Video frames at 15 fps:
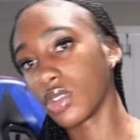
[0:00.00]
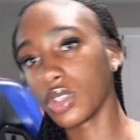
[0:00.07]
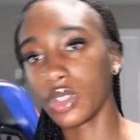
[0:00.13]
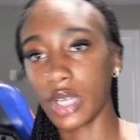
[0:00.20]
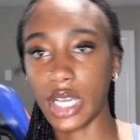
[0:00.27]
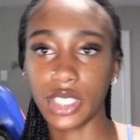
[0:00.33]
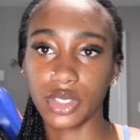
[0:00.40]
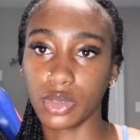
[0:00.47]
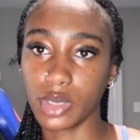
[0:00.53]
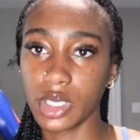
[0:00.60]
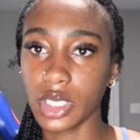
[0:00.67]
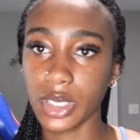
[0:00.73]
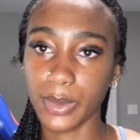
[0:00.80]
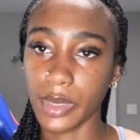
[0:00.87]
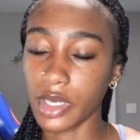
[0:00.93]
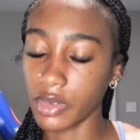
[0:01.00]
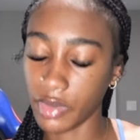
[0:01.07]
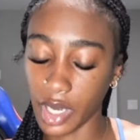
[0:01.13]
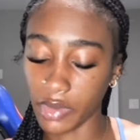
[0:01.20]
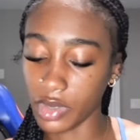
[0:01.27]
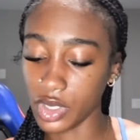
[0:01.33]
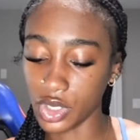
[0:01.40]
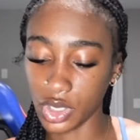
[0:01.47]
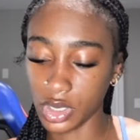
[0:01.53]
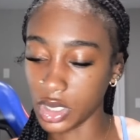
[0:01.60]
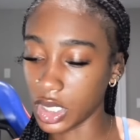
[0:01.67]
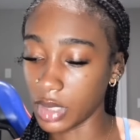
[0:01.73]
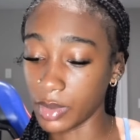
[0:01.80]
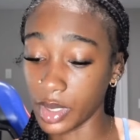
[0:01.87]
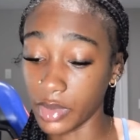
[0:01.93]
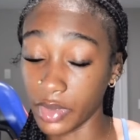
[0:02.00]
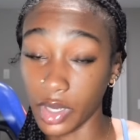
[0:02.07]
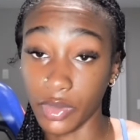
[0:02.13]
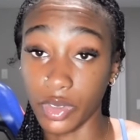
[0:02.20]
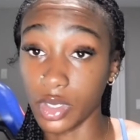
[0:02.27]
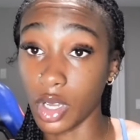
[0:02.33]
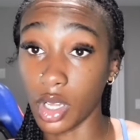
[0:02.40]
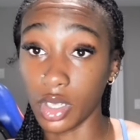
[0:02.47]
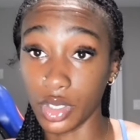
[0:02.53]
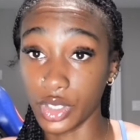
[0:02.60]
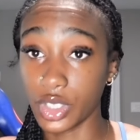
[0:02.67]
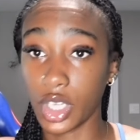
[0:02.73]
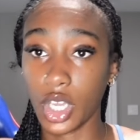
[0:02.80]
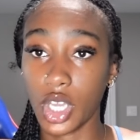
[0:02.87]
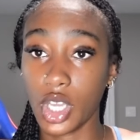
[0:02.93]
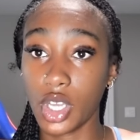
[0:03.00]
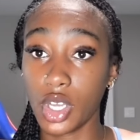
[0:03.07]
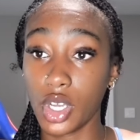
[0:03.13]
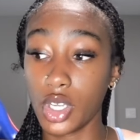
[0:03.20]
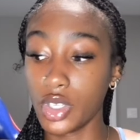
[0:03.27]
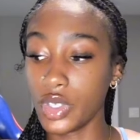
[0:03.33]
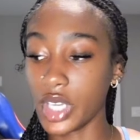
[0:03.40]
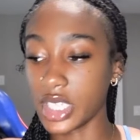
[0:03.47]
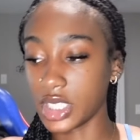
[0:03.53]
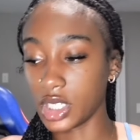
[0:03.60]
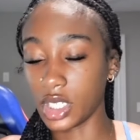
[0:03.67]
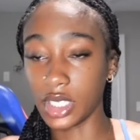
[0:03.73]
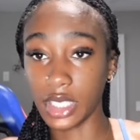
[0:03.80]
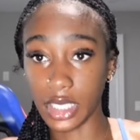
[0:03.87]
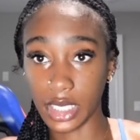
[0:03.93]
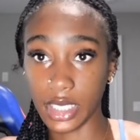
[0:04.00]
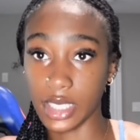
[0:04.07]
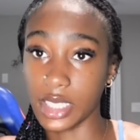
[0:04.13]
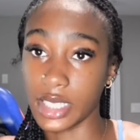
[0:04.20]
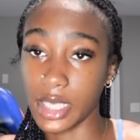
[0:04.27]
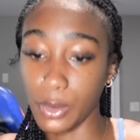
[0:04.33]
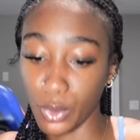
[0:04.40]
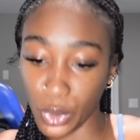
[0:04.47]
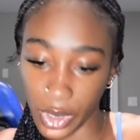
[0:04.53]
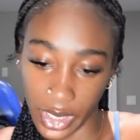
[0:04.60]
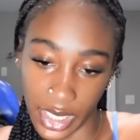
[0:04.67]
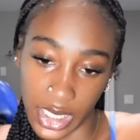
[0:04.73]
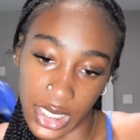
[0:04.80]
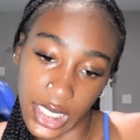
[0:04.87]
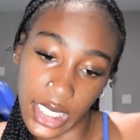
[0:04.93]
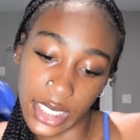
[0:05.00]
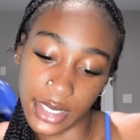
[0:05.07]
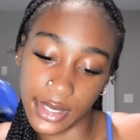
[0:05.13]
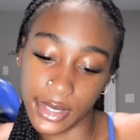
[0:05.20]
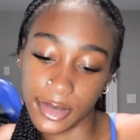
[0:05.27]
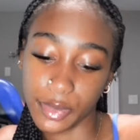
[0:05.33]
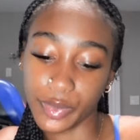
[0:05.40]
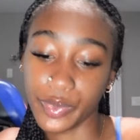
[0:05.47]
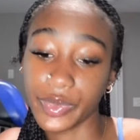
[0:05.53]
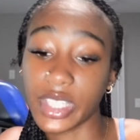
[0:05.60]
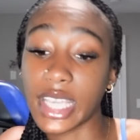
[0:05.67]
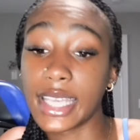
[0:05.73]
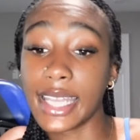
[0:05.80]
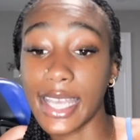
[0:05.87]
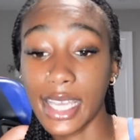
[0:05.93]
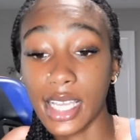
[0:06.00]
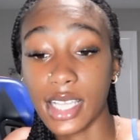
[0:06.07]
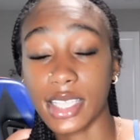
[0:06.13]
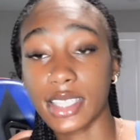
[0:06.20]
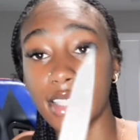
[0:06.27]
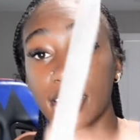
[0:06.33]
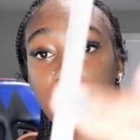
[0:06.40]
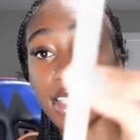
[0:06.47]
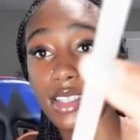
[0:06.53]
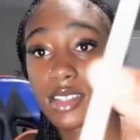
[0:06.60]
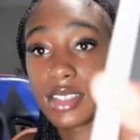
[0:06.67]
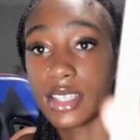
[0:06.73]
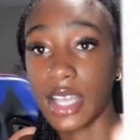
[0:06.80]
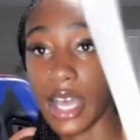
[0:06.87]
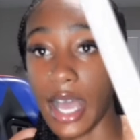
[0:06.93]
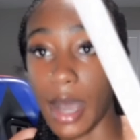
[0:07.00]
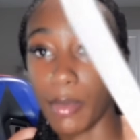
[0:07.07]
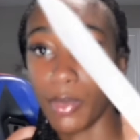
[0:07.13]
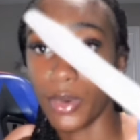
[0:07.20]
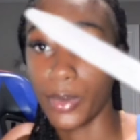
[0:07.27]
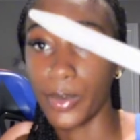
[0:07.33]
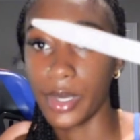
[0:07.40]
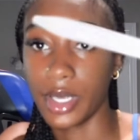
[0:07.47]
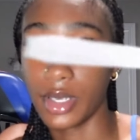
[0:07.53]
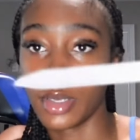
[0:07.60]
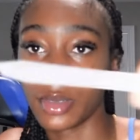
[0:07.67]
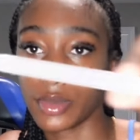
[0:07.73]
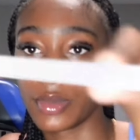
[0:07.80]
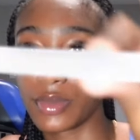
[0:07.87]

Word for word: you guys don't need to spend 500 how many ever dollars you guys did on the keyboard and the case. Next is the Apple Pen.